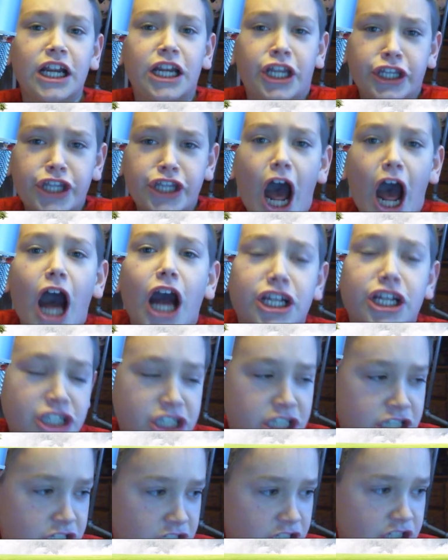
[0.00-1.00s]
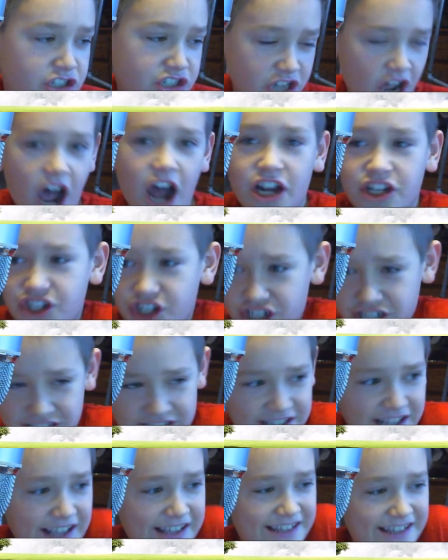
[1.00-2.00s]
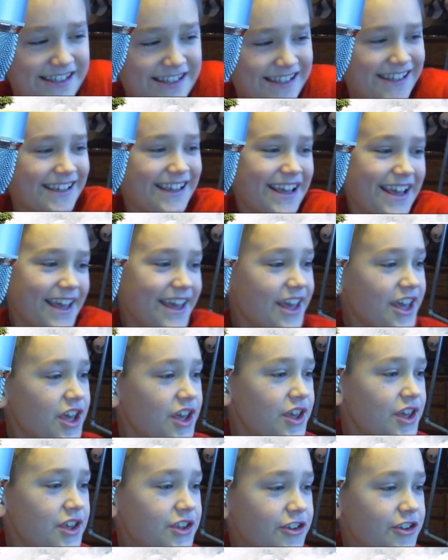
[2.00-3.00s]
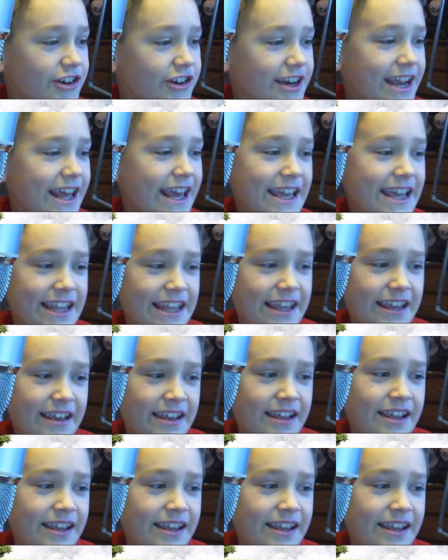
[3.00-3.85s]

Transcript: Dodge says. Dodge. You're an idiot.